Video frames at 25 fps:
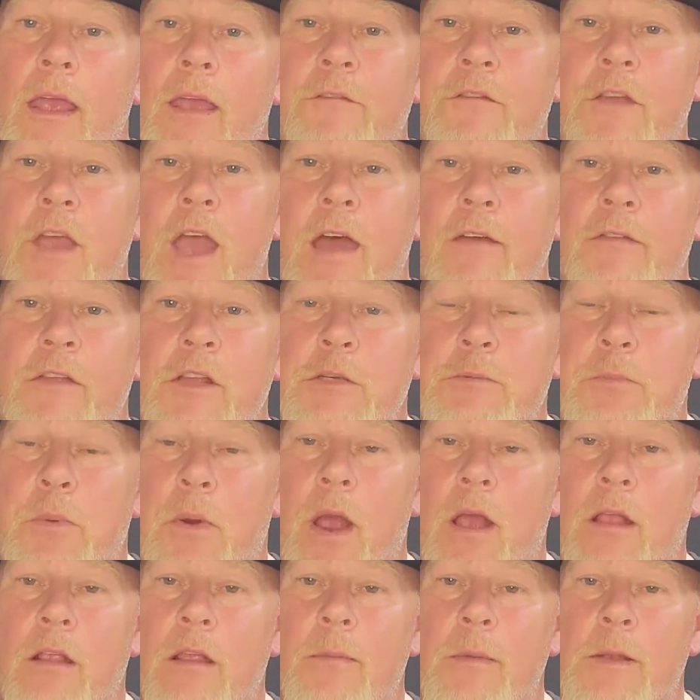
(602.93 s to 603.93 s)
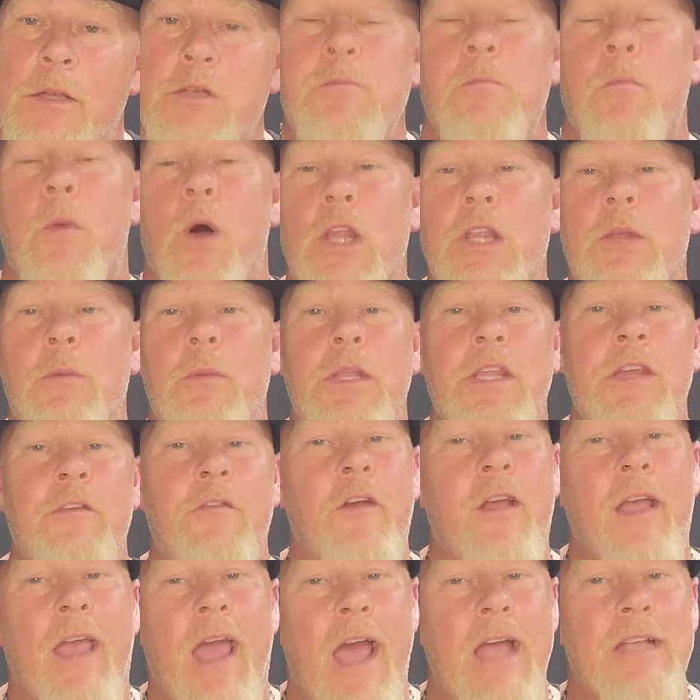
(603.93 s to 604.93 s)
If you have this problem, there's multiple
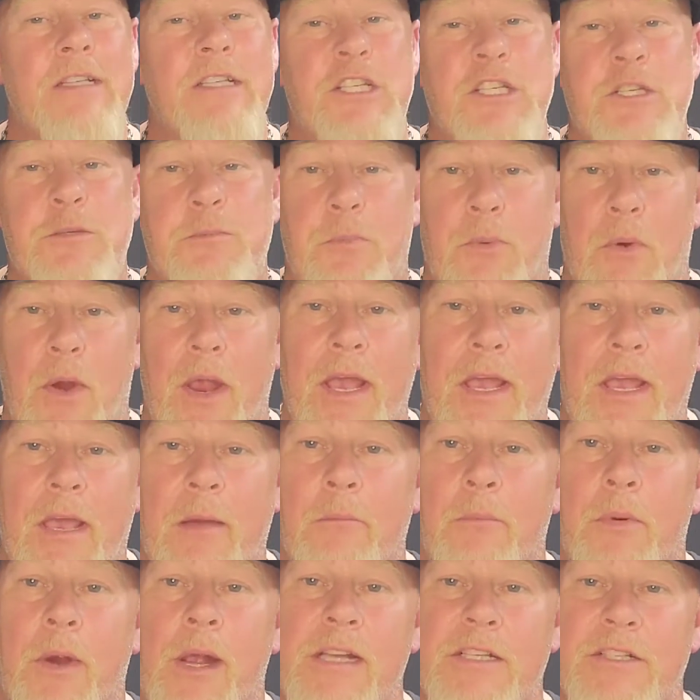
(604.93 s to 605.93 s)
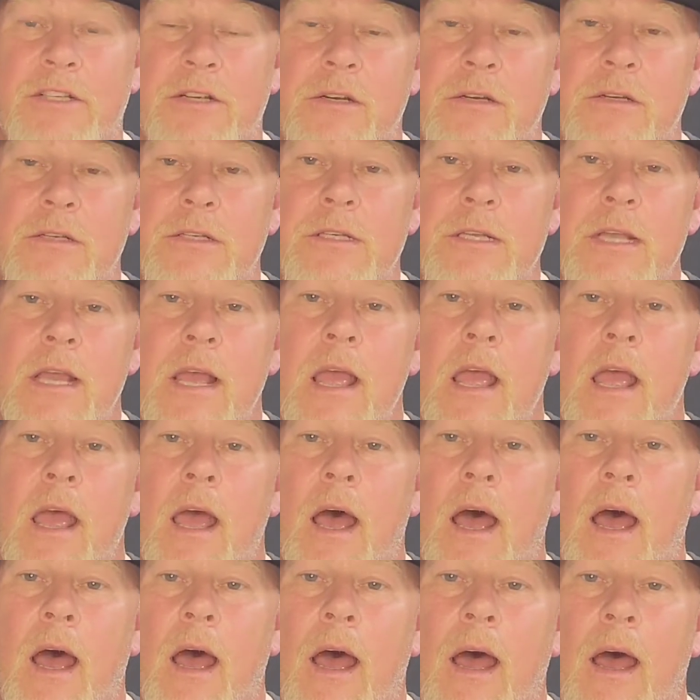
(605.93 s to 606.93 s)
different kinds of spring compressors.
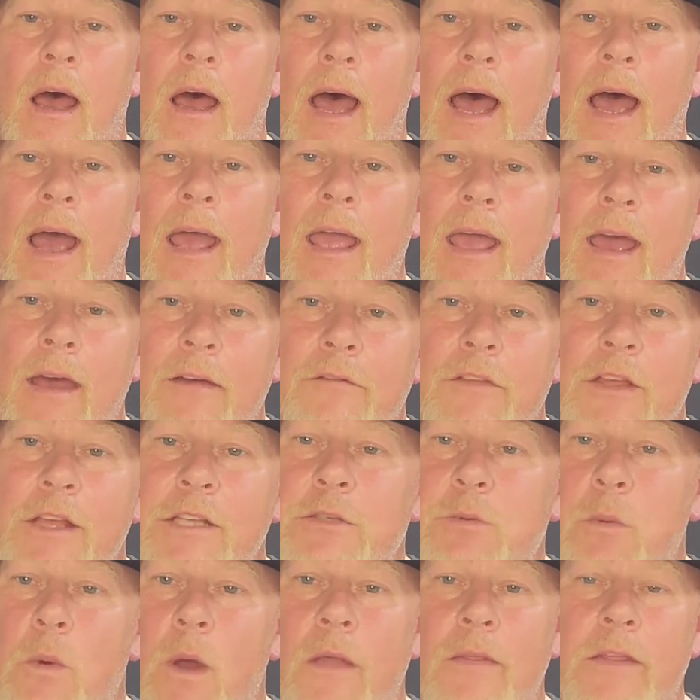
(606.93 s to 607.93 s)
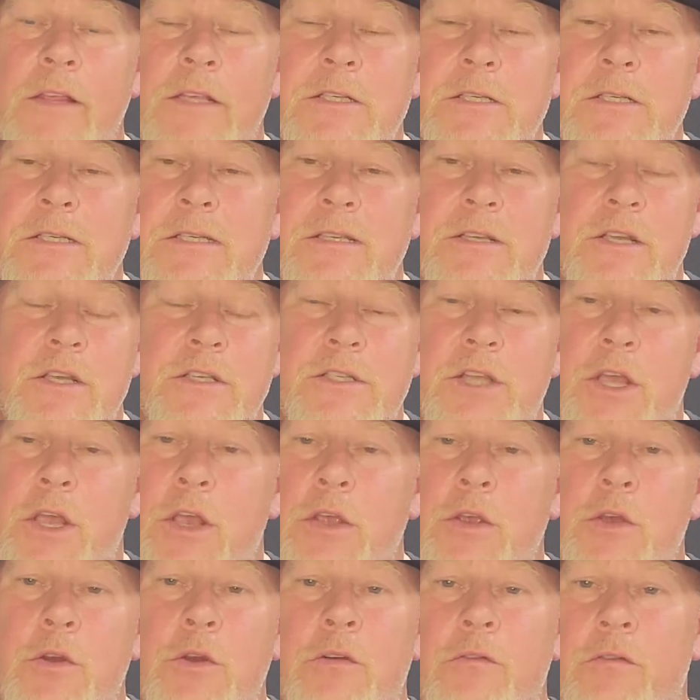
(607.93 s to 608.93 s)
Uh, I have this one. This is just a
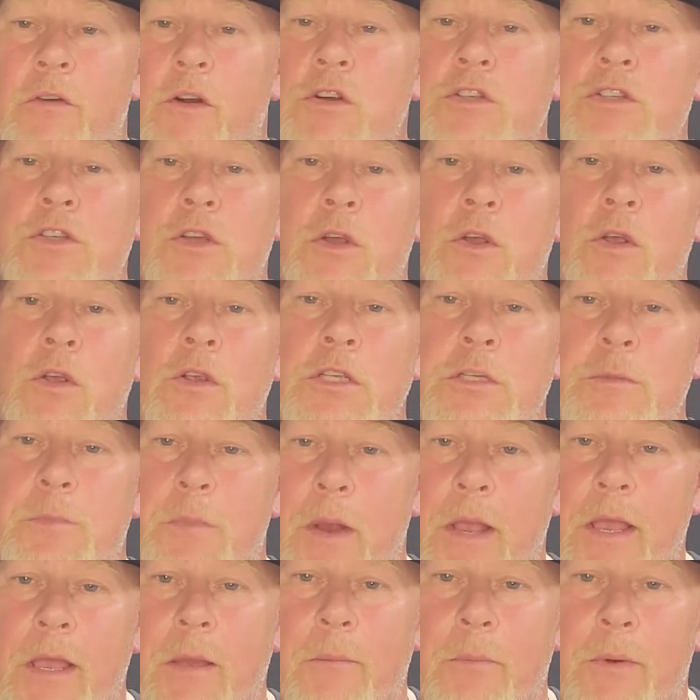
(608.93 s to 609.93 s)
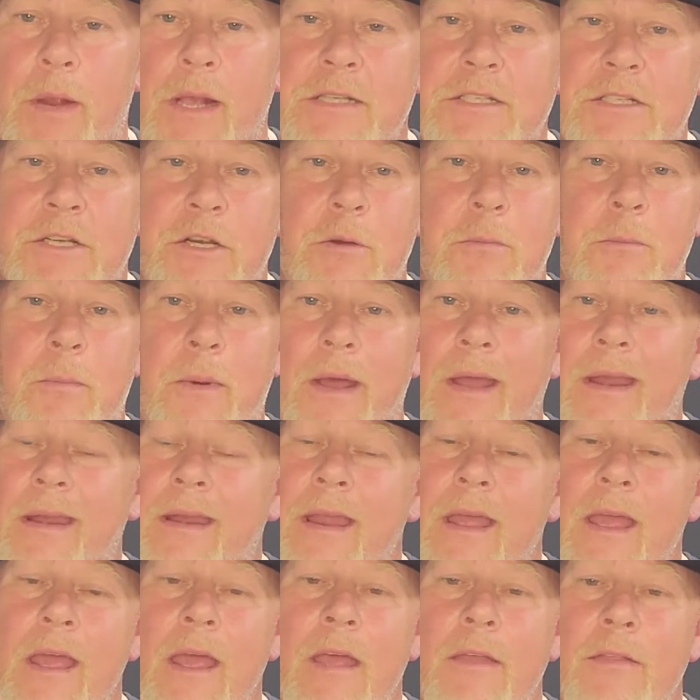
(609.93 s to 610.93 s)
universal spring compressor, but
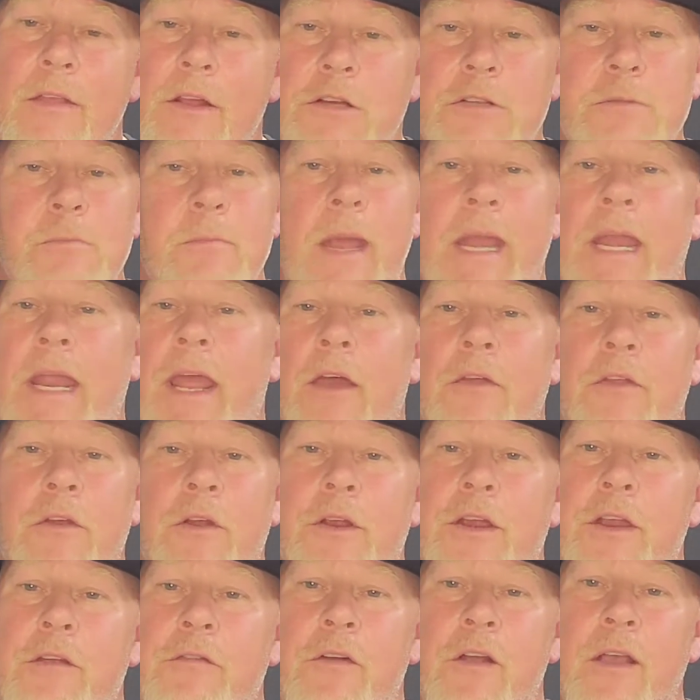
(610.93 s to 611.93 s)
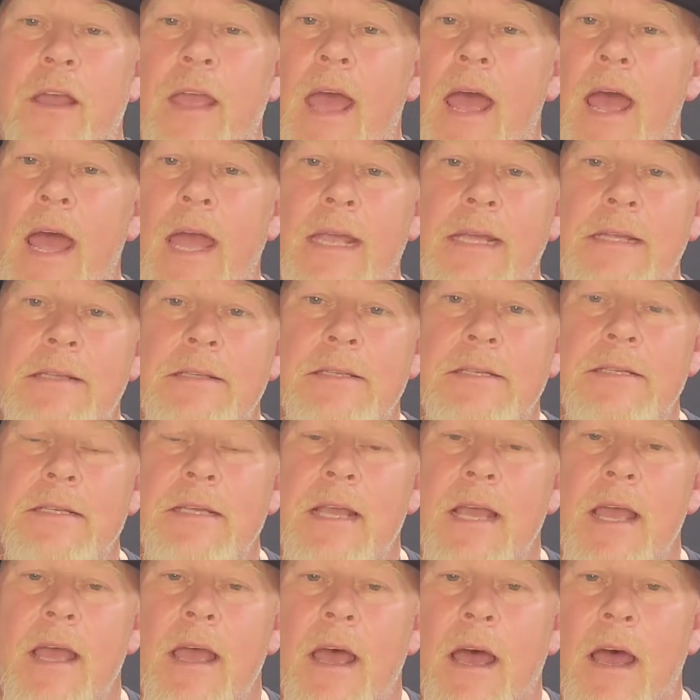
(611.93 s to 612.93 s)
there's many other different kinds.
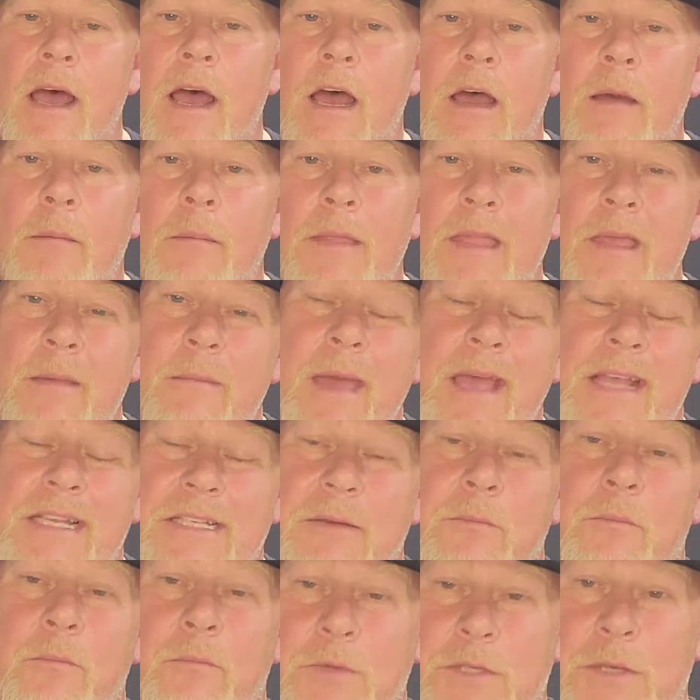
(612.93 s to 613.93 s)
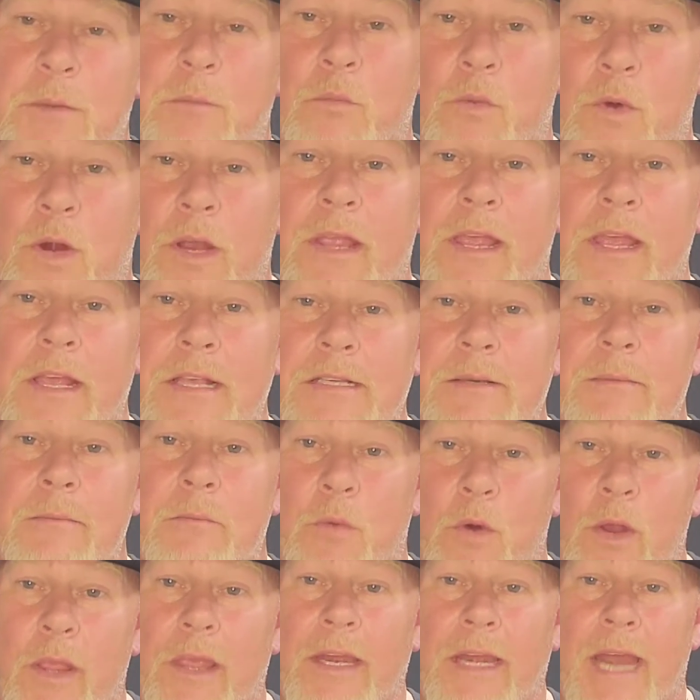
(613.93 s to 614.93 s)
Um, and they make some some really
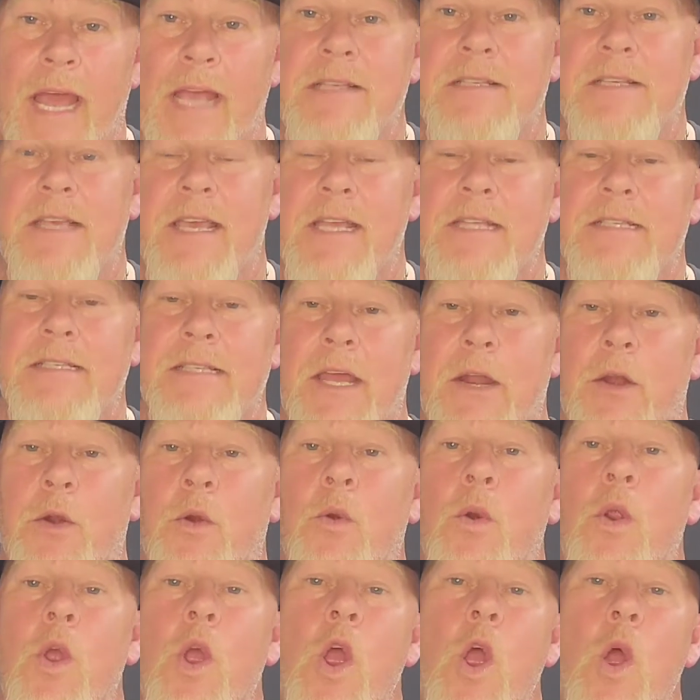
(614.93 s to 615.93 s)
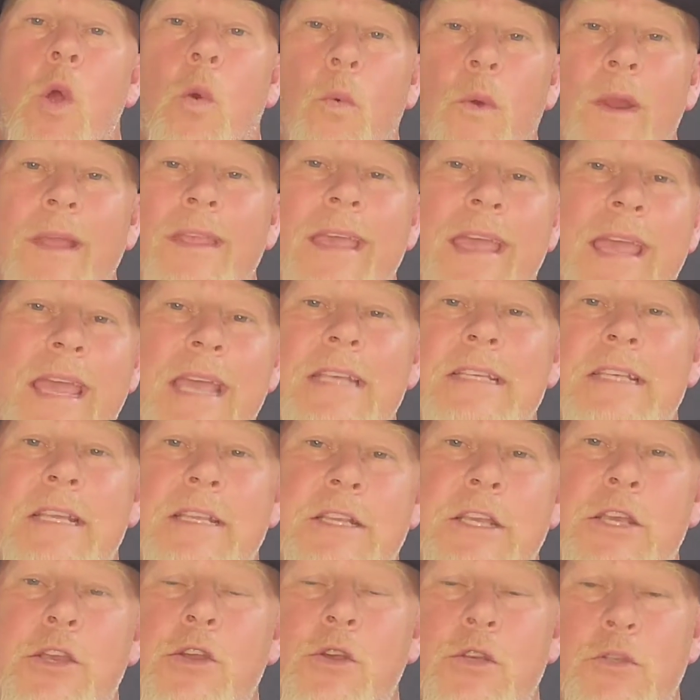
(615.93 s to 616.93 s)
some really nice kits that are really easy
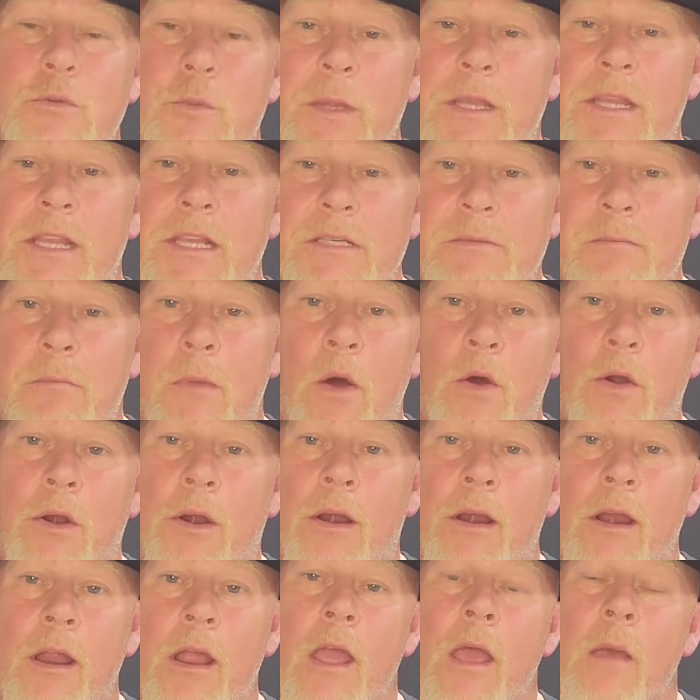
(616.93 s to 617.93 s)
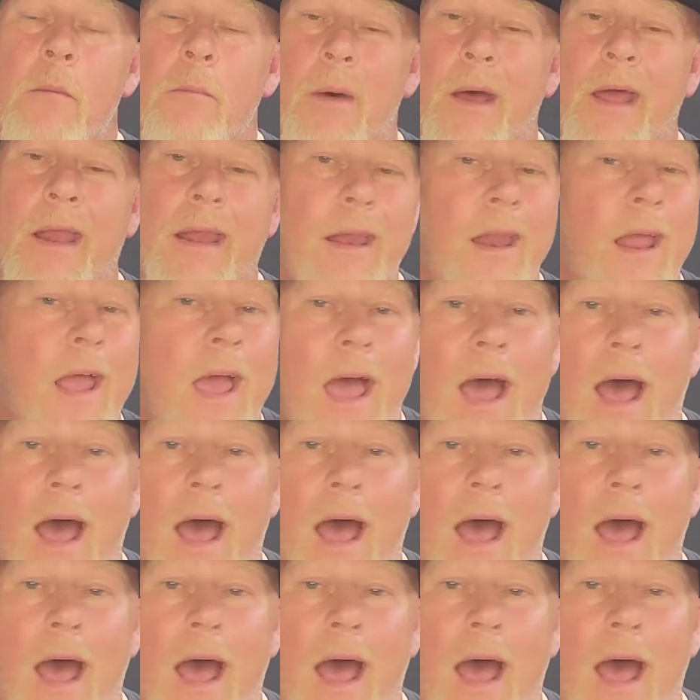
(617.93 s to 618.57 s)
to use with this motor. But